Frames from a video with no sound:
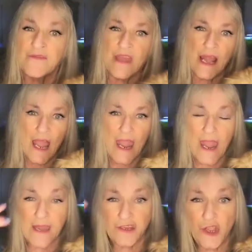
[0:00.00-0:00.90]
that I
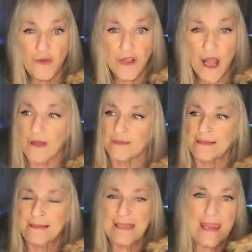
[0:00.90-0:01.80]
had two
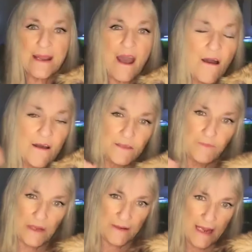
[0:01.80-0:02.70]
cousins and a
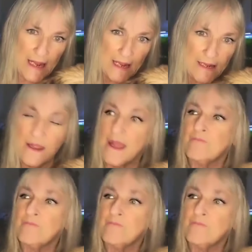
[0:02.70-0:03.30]
husband in.